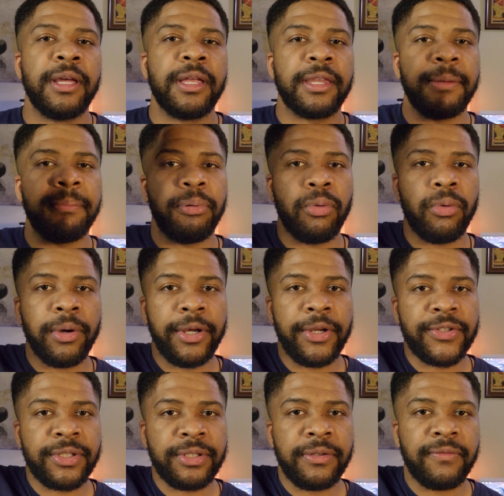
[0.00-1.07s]
They pull
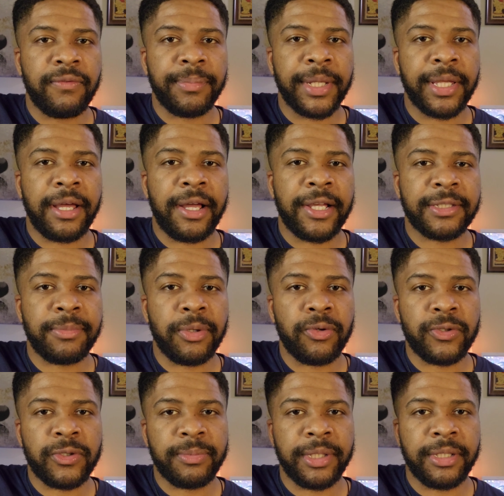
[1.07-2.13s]
energy from the
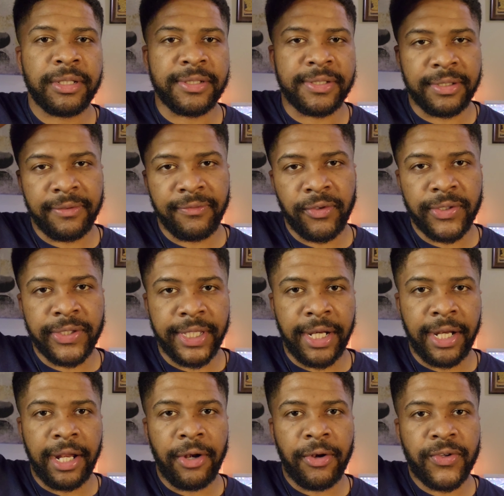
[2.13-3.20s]
cosmos, because if you're sending
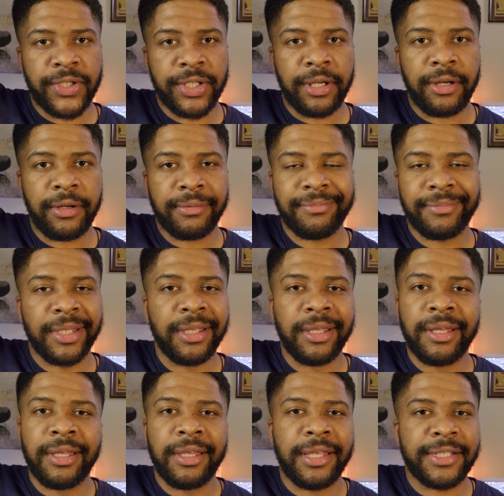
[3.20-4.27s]
energy out,
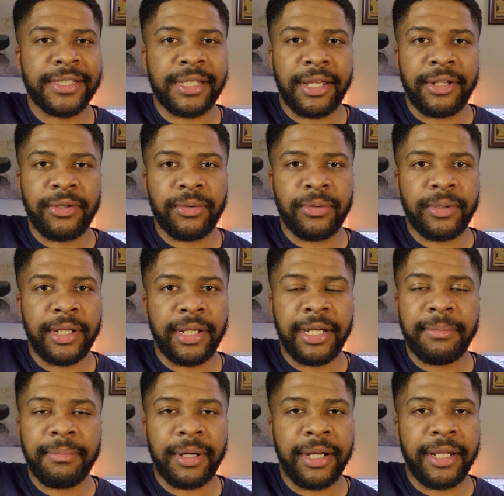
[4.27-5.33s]
it's not doing
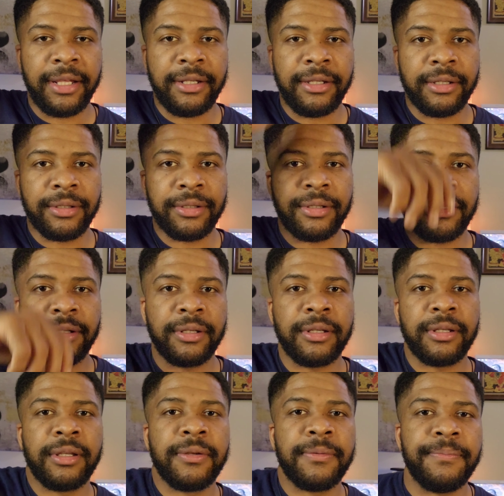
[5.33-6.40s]
anybody any good.
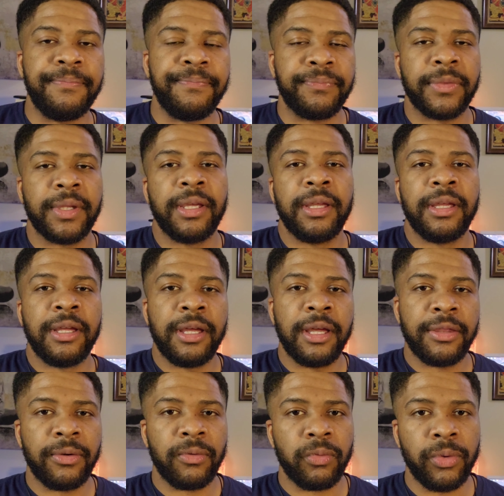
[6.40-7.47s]

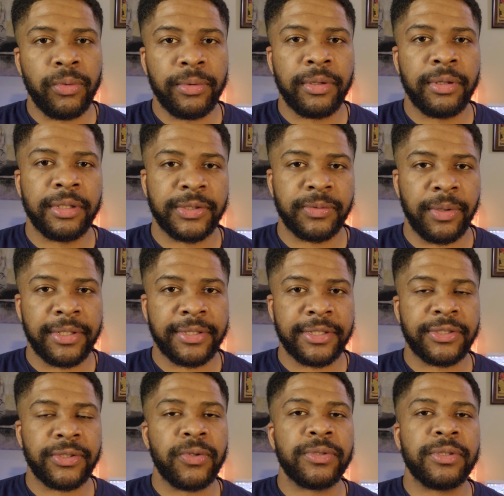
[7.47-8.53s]
The root, as well as the
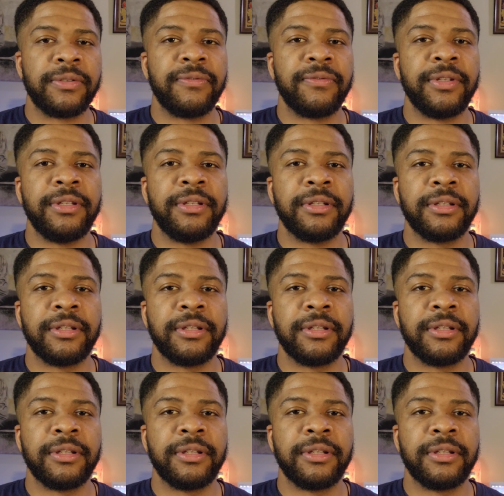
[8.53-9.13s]
soles of the feet,